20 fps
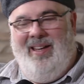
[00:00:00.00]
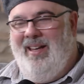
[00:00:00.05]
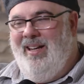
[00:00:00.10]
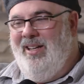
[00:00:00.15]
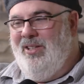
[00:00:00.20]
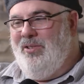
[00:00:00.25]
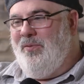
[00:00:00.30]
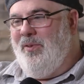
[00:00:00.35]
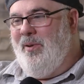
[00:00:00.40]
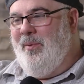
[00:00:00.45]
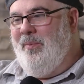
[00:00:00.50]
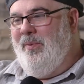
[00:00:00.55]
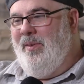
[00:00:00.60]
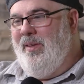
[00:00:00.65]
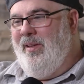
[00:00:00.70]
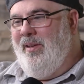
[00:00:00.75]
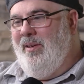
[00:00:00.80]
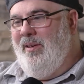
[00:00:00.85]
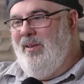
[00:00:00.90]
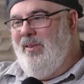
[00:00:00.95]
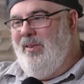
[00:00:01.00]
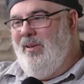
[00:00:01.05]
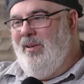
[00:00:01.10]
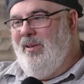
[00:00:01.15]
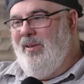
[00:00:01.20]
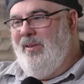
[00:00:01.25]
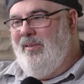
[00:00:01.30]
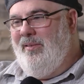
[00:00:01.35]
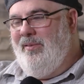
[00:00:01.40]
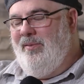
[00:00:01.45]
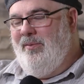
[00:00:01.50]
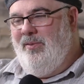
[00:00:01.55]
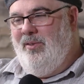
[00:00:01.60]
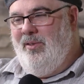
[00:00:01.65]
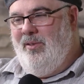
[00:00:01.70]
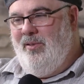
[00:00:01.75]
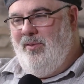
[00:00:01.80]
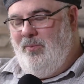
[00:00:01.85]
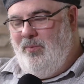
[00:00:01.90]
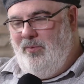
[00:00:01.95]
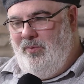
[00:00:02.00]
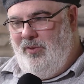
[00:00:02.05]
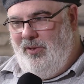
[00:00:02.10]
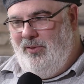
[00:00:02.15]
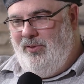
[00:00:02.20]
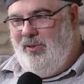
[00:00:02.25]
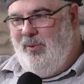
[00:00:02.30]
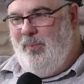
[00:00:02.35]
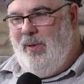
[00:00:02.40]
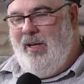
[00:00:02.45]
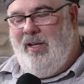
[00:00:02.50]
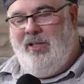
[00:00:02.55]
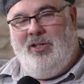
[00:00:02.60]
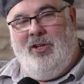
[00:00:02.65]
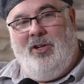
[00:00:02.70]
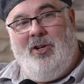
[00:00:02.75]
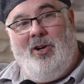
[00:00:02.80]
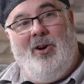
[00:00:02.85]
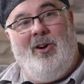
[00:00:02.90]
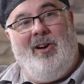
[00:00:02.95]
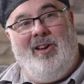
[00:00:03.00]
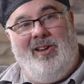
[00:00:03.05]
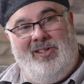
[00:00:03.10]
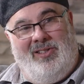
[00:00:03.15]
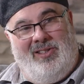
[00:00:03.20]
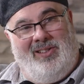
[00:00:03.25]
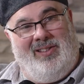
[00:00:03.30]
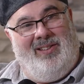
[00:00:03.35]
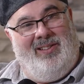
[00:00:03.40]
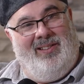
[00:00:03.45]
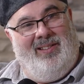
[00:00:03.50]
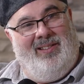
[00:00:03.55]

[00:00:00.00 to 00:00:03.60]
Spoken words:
And it's from the YouTube page Nerdist.